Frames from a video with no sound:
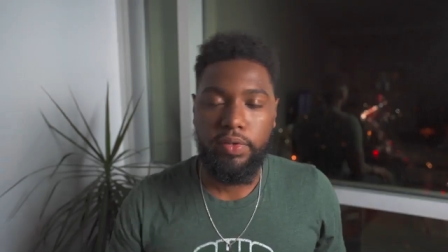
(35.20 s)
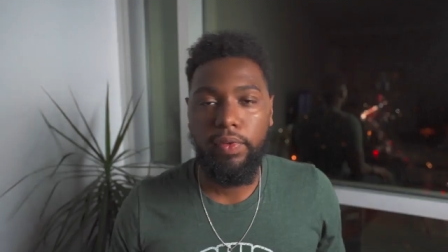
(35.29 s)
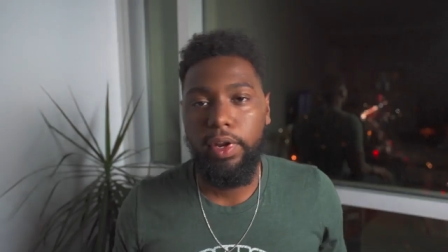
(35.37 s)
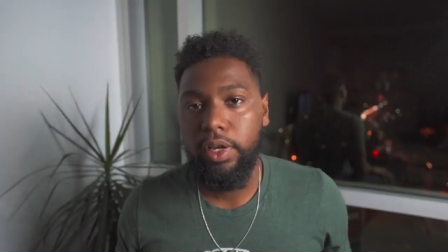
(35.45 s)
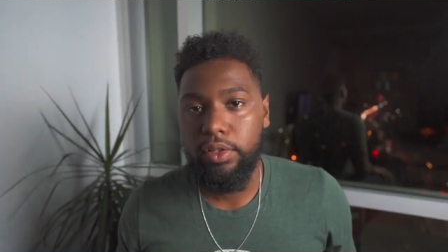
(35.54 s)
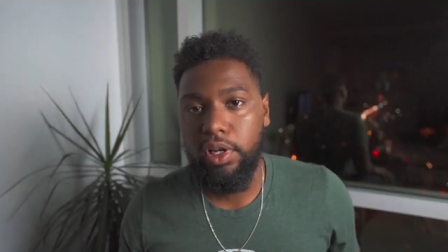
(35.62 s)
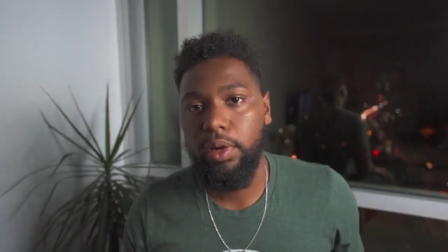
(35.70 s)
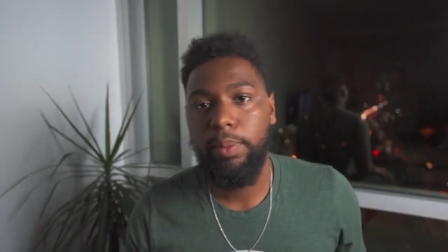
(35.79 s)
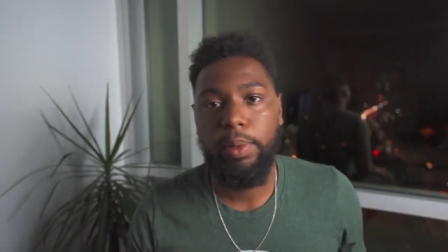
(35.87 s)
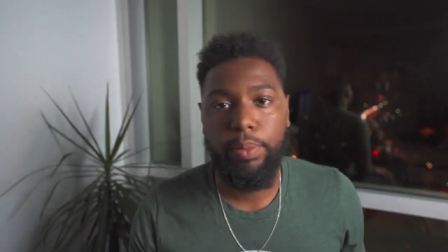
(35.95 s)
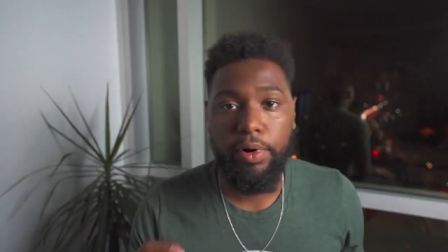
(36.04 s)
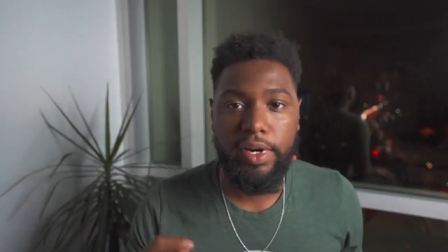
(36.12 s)
This video is gonna
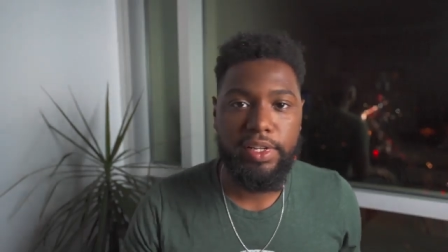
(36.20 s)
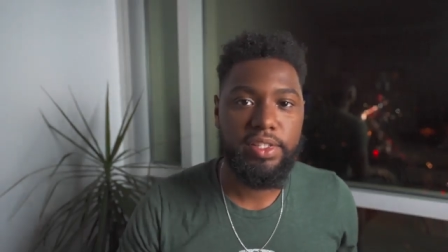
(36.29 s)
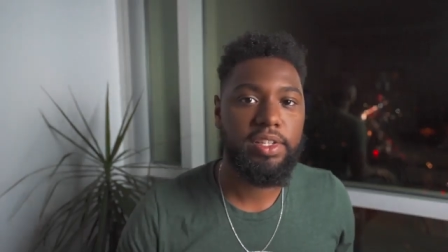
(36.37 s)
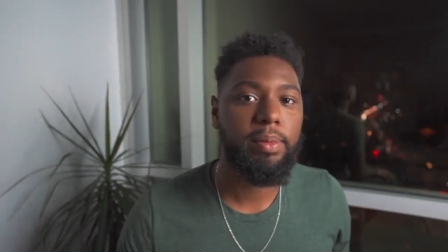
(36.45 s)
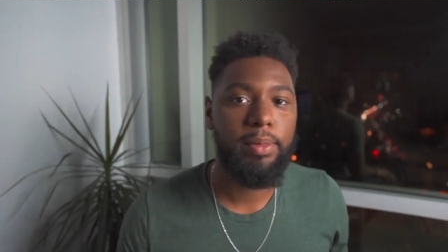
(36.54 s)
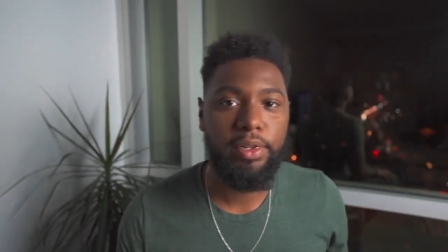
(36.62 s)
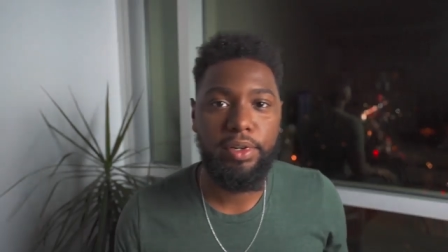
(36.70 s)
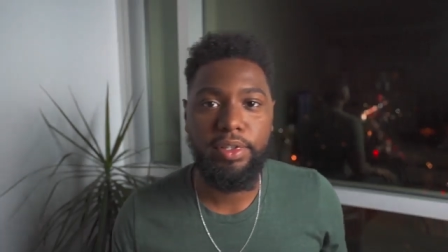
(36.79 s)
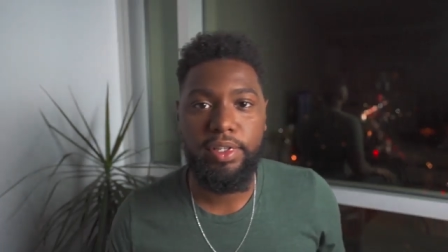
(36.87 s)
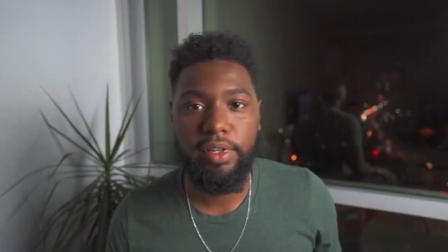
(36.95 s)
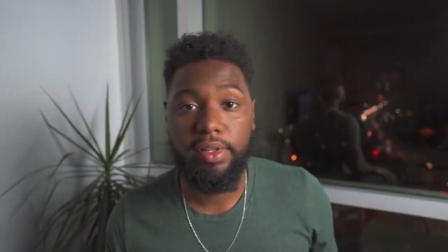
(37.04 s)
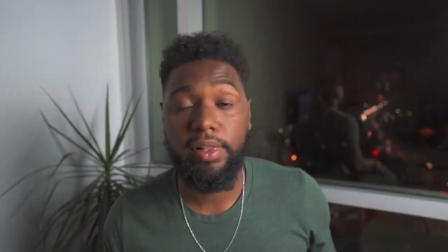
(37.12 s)
be pretty
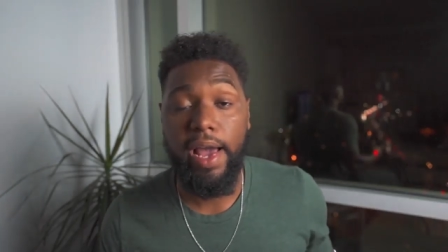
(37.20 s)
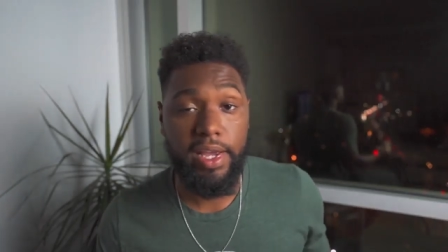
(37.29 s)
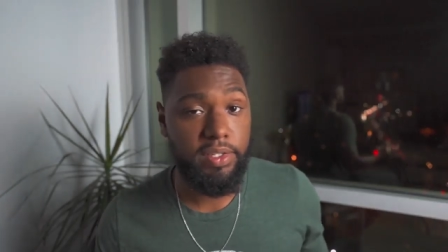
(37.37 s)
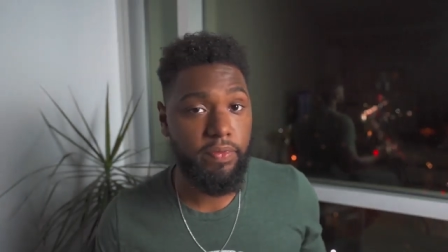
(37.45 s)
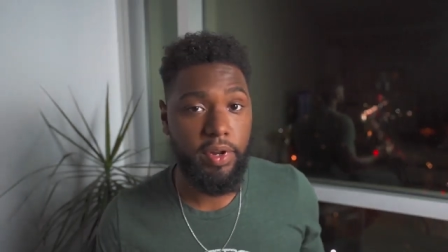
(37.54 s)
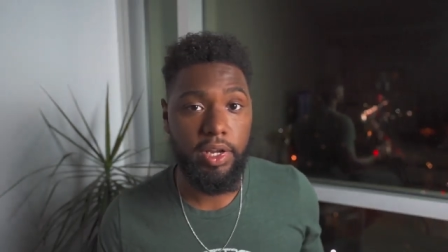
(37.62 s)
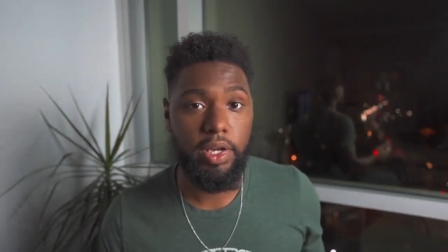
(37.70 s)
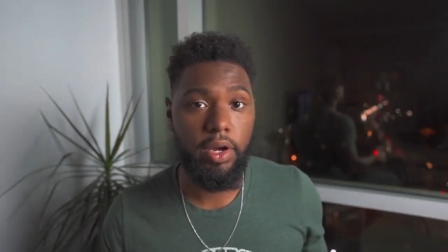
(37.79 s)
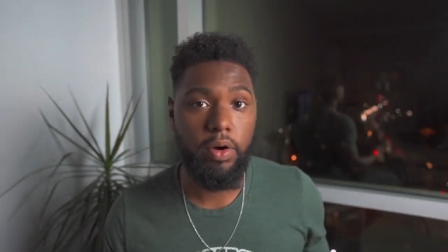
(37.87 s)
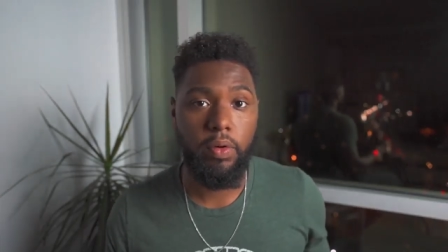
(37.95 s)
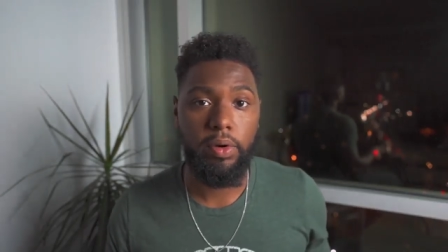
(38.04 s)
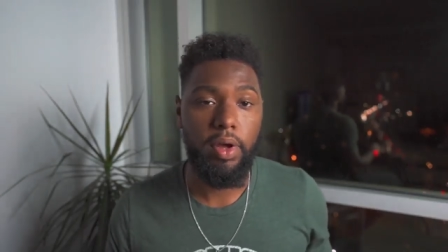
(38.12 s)
similar to the last
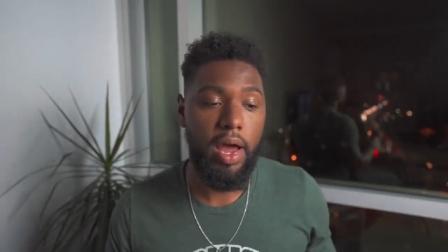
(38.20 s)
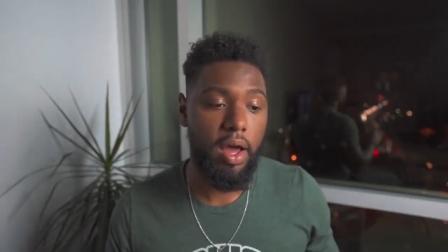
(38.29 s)
video.